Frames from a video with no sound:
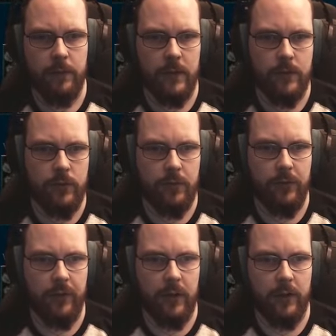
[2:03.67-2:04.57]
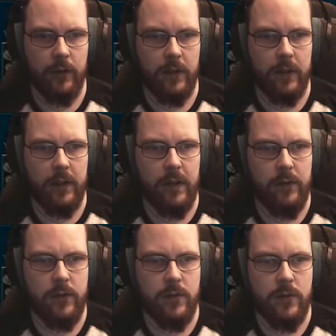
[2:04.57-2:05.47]
That should be fine. Okay,
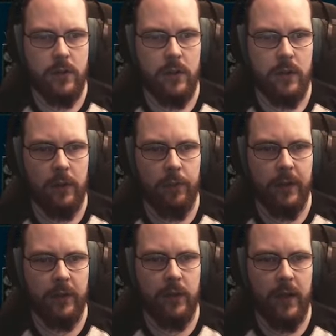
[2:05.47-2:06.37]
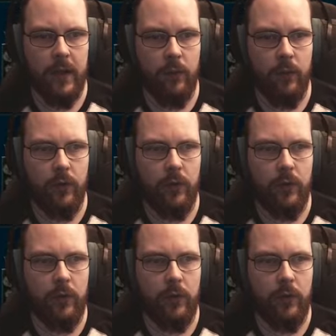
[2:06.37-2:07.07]
here's the big tower.